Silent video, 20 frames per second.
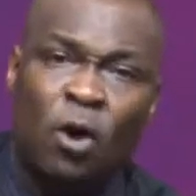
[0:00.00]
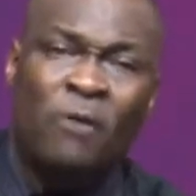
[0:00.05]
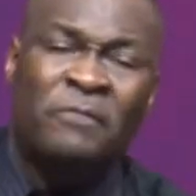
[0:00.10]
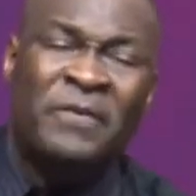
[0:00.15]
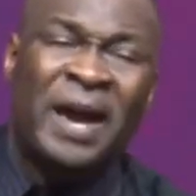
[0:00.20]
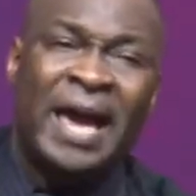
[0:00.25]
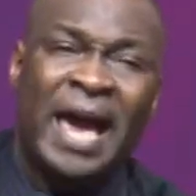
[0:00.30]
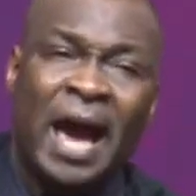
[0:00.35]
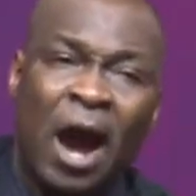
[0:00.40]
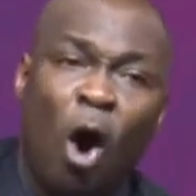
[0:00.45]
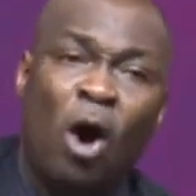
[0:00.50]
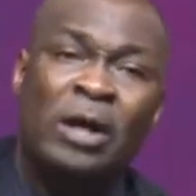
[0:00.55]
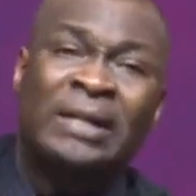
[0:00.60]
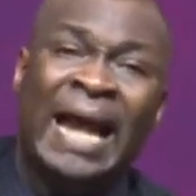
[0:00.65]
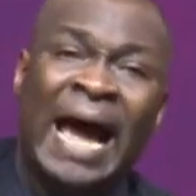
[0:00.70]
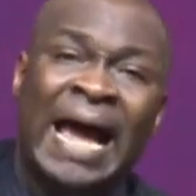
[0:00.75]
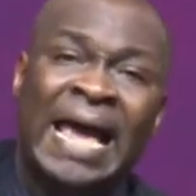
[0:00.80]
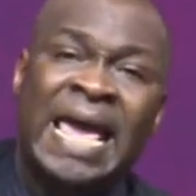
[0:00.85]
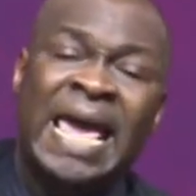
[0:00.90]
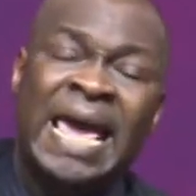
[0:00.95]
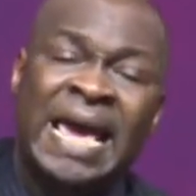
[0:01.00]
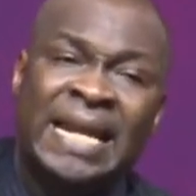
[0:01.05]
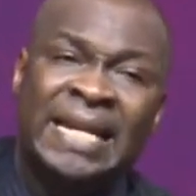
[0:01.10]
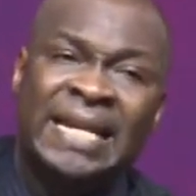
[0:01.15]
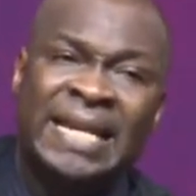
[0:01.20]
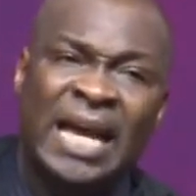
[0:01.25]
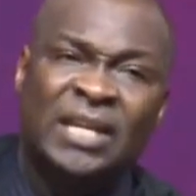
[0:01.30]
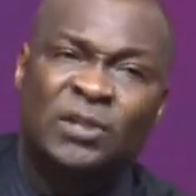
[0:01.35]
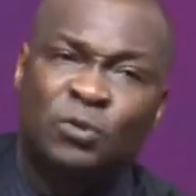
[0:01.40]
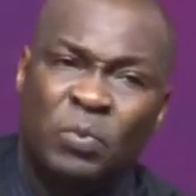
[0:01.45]
of other
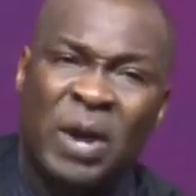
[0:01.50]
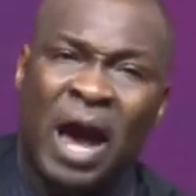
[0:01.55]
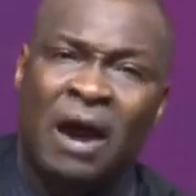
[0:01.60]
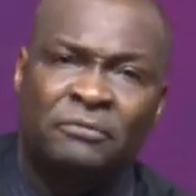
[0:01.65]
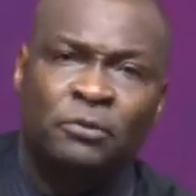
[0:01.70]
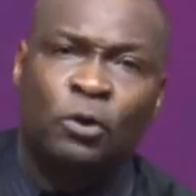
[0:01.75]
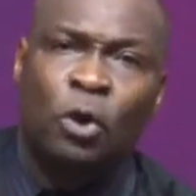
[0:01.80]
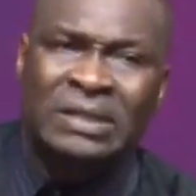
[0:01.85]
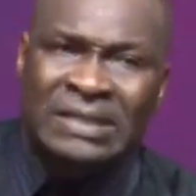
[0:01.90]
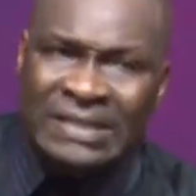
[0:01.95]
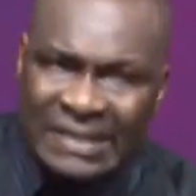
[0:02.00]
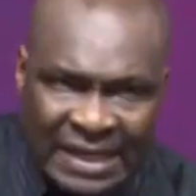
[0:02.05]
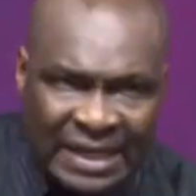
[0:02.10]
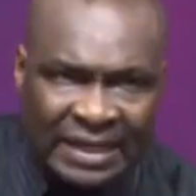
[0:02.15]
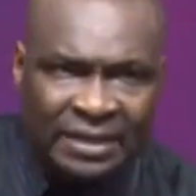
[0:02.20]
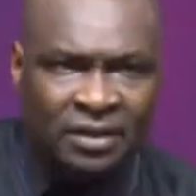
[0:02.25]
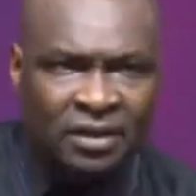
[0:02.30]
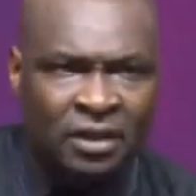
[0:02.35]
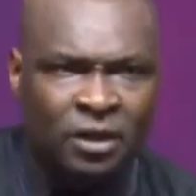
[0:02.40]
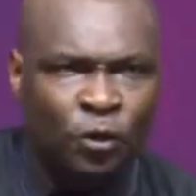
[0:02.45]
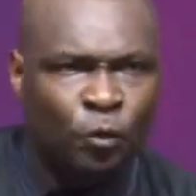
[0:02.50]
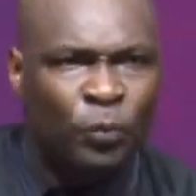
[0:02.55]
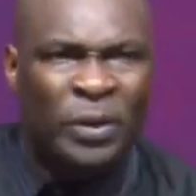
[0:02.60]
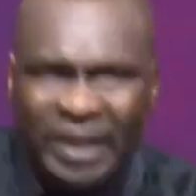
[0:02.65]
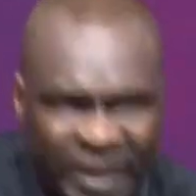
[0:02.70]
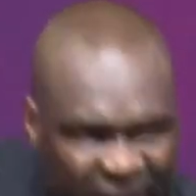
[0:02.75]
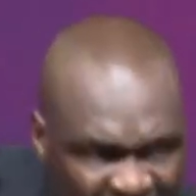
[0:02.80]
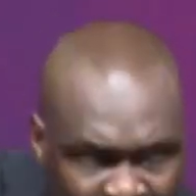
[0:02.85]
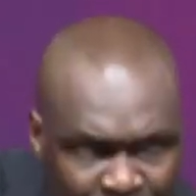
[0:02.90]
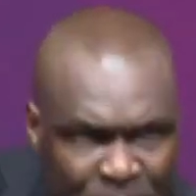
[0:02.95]
areas we have not seen, we
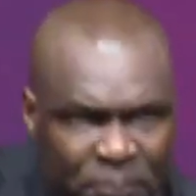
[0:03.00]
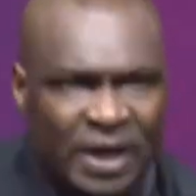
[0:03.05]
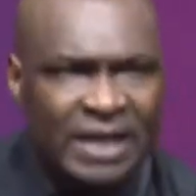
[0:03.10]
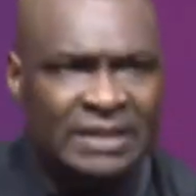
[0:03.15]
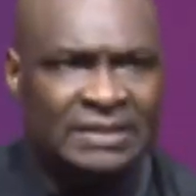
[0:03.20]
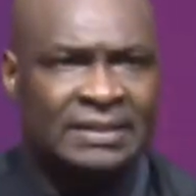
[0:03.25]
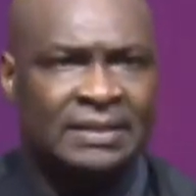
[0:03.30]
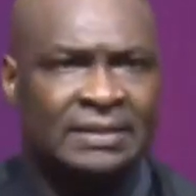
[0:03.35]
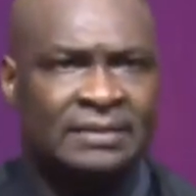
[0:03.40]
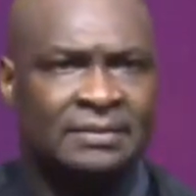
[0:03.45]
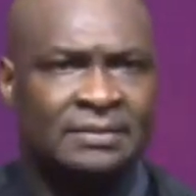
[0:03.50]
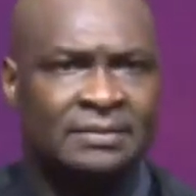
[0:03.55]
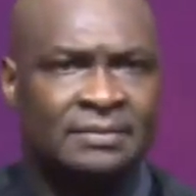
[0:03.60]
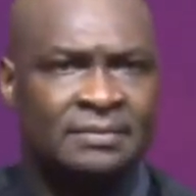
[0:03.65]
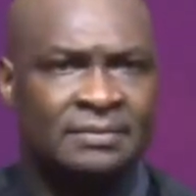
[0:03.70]
keep pressing